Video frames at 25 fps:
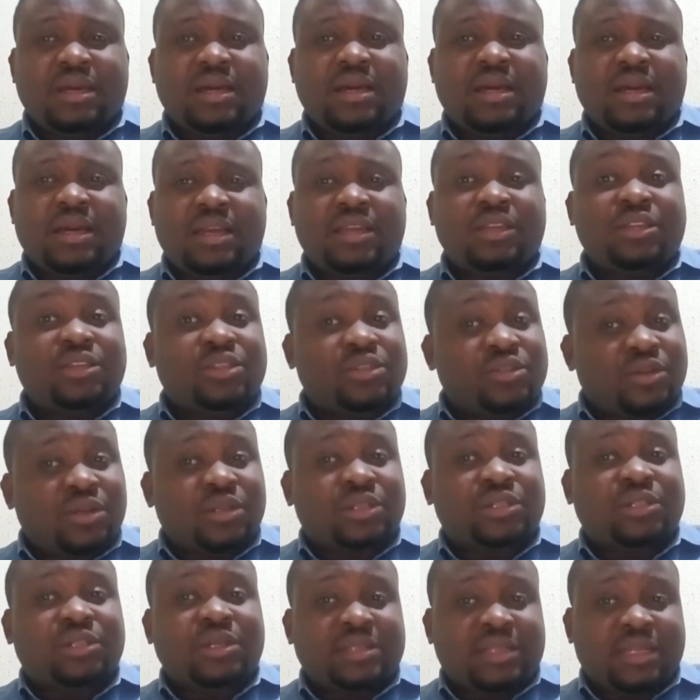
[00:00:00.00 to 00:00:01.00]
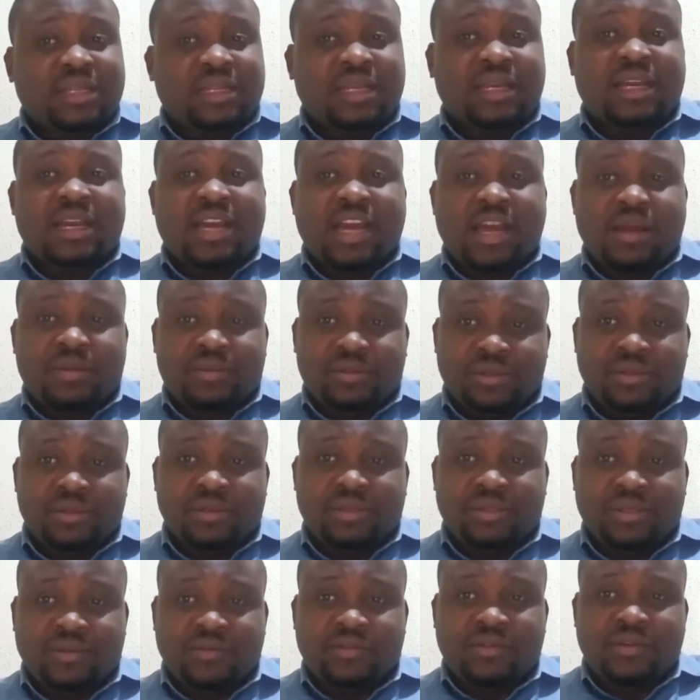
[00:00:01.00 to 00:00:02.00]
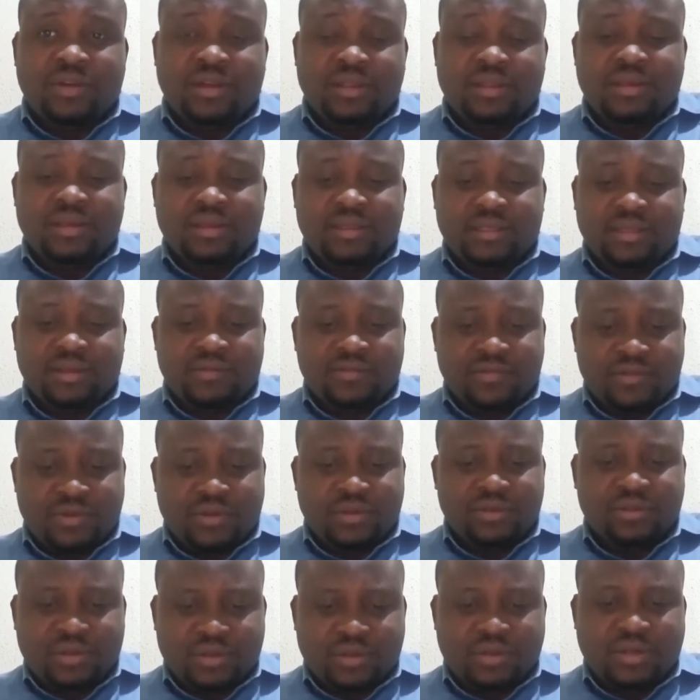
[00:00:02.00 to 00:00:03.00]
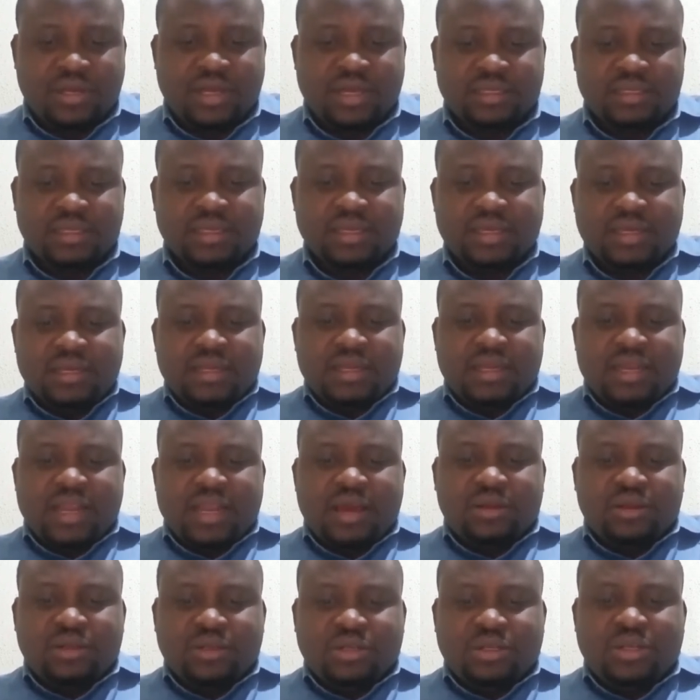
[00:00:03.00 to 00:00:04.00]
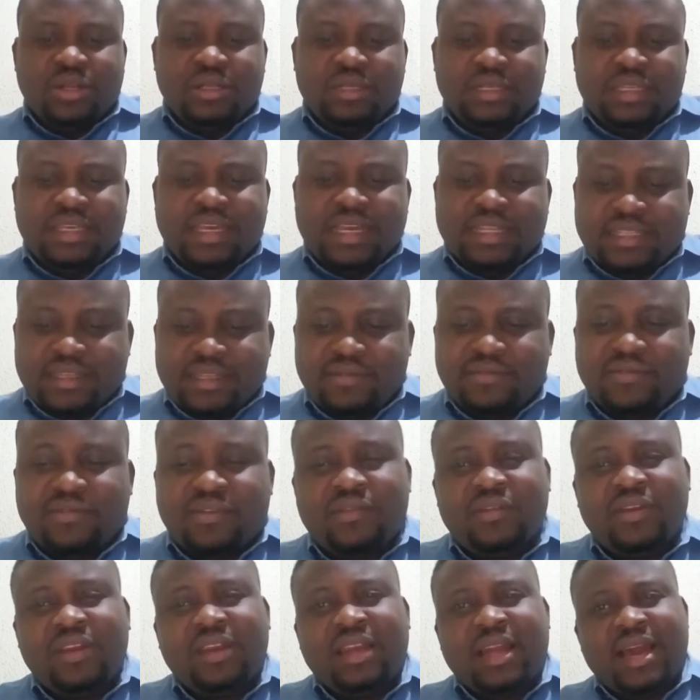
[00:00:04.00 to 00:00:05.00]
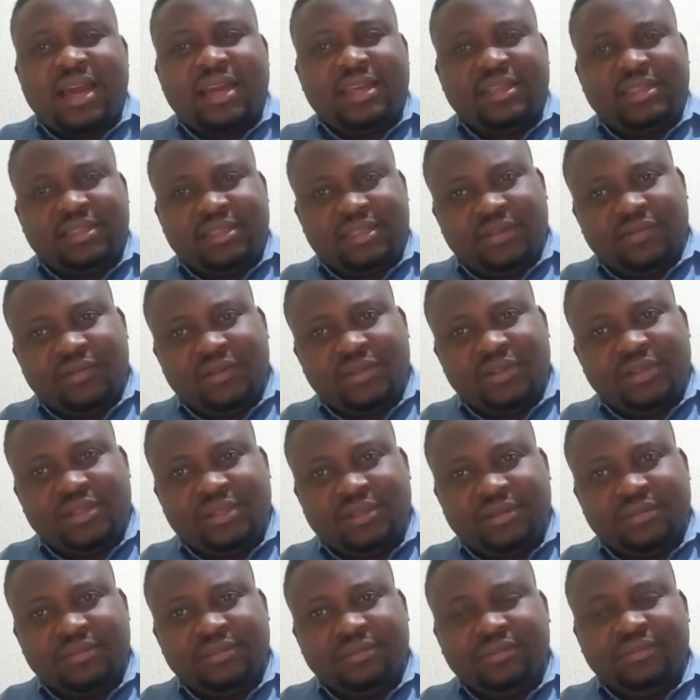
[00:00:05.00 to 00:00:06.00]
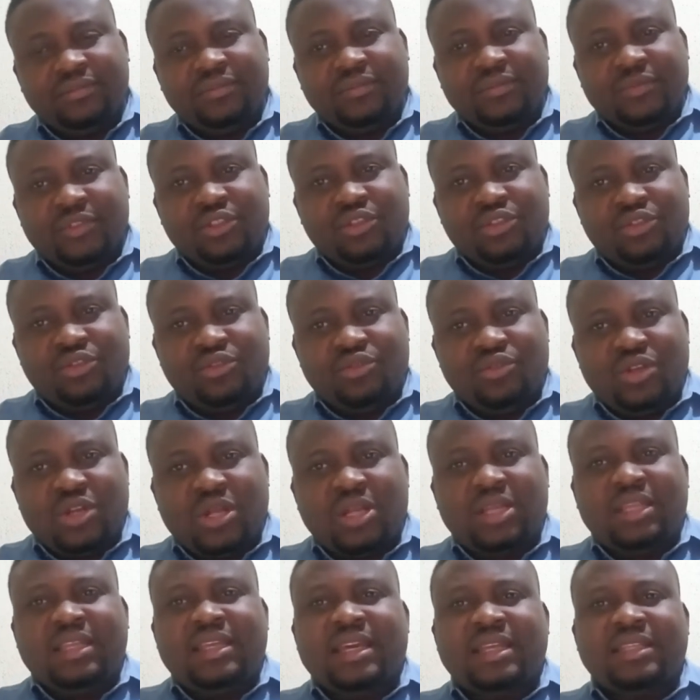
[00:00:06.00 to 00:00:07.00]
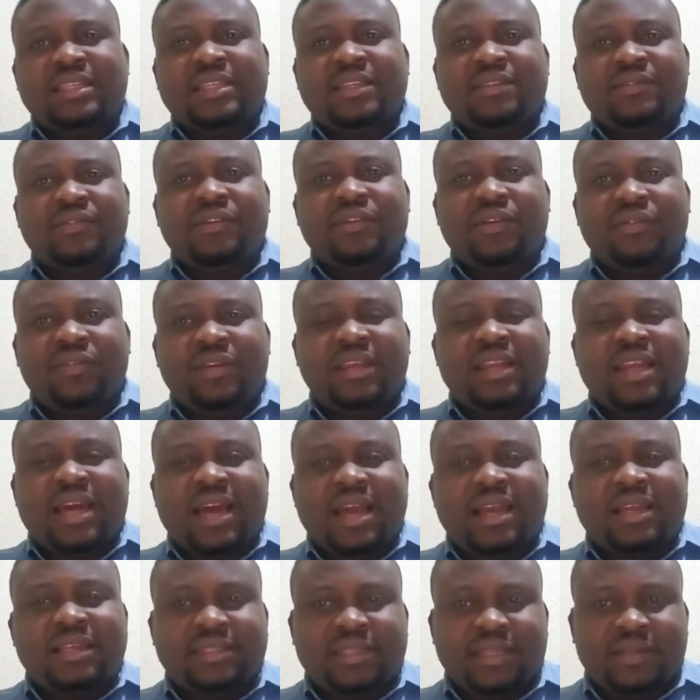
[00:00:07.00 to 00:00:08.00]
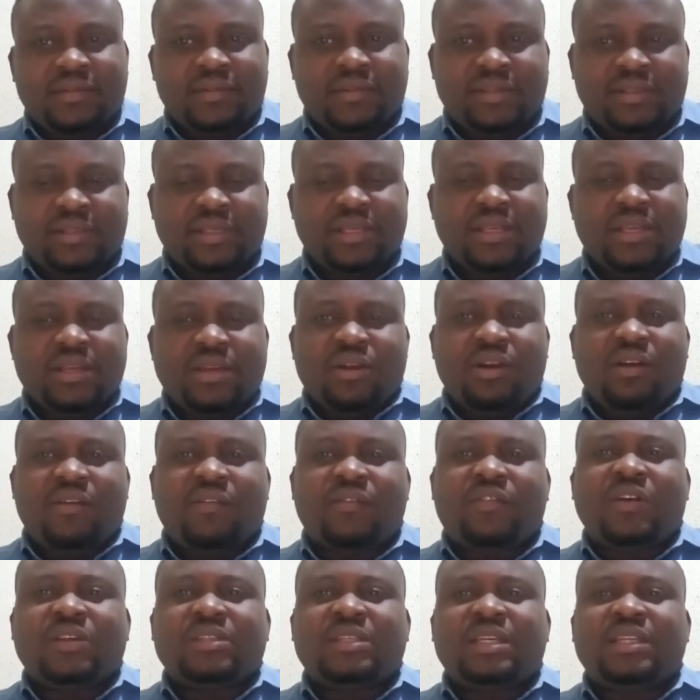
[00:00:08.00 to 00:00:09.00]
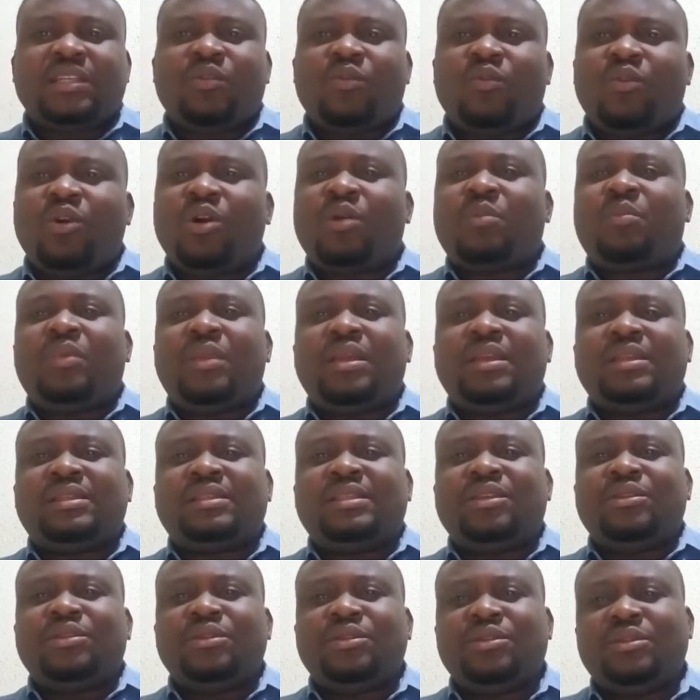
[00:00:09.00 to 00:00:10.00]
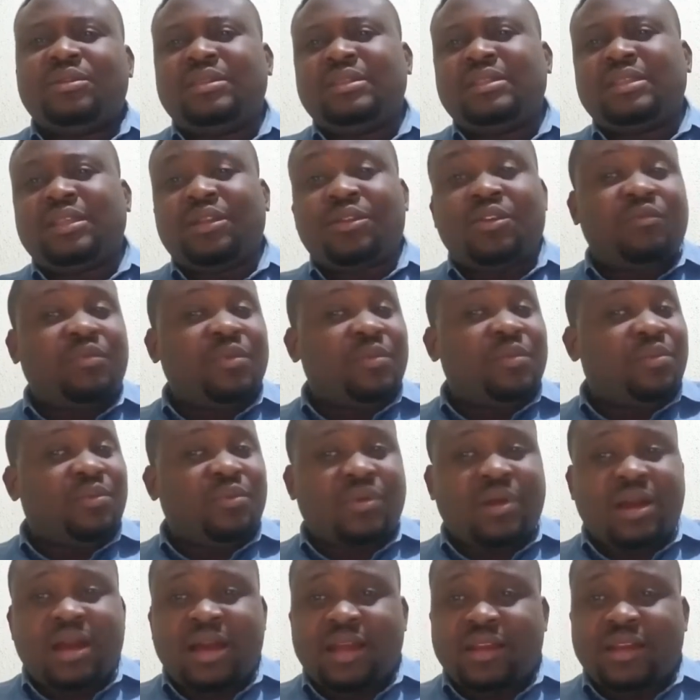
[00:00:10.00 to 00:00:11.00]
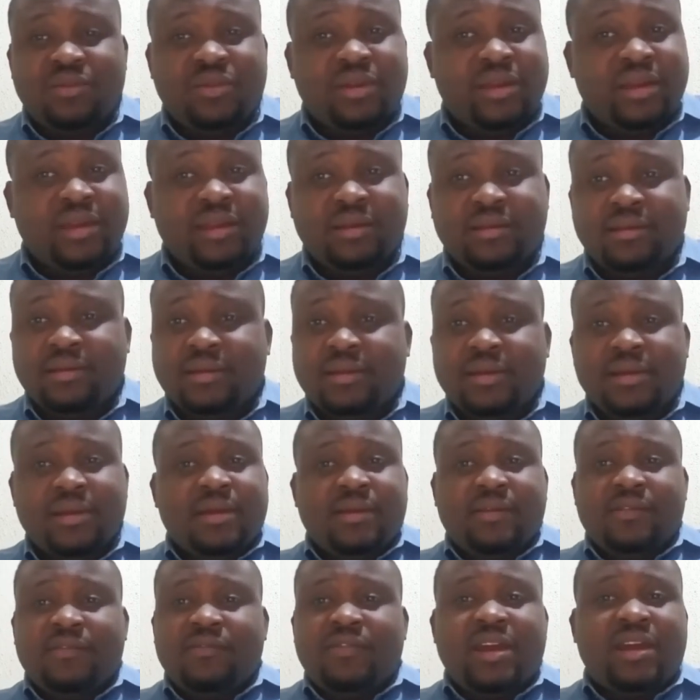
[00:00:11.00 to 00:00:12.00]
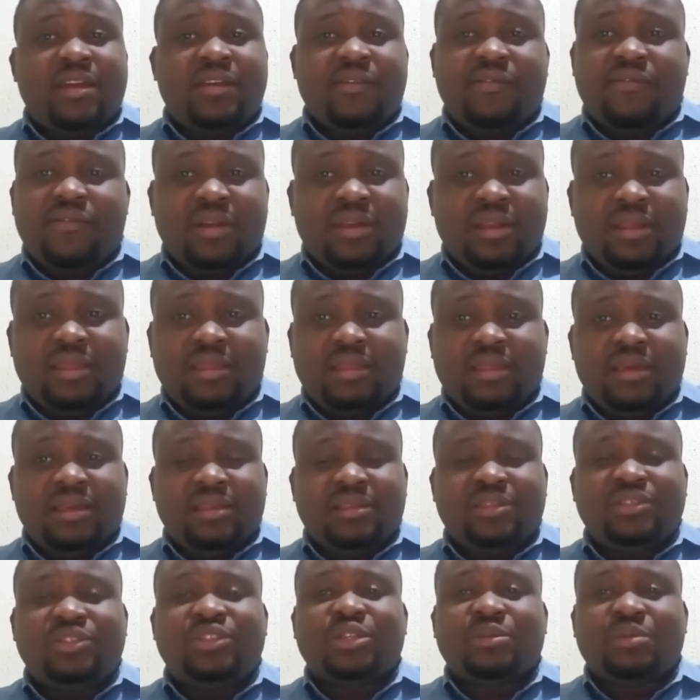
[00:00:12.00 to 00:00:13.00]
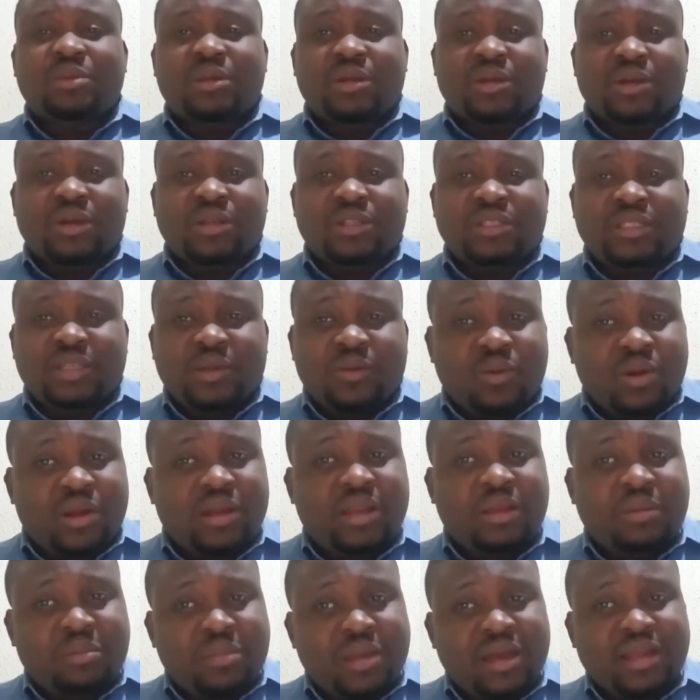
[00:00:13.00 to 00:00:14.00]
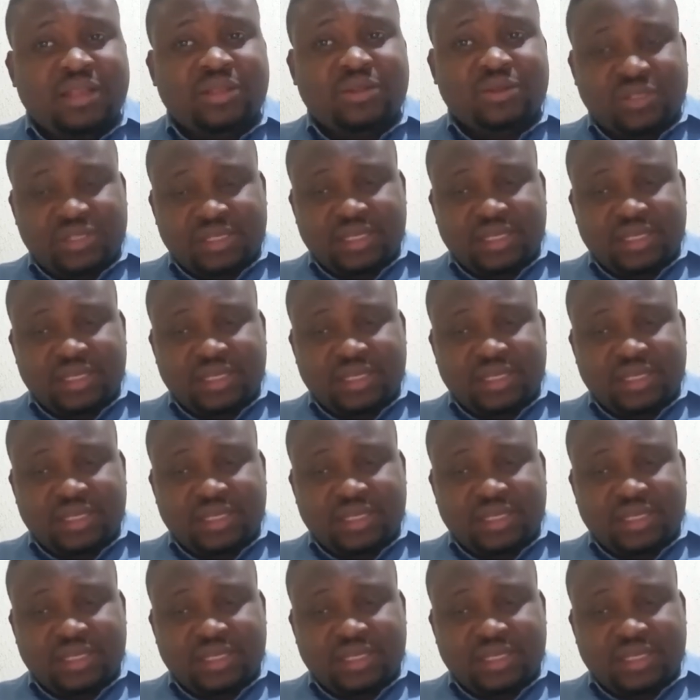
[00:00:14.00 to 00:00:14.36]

instructions are the capsules of greatness. And of course, you know that. Now, don't get involved in eye service. Do not get involved in eye service. Of course, at the workplace there, you notice a lot of people are doing very funny things just because they want a man to see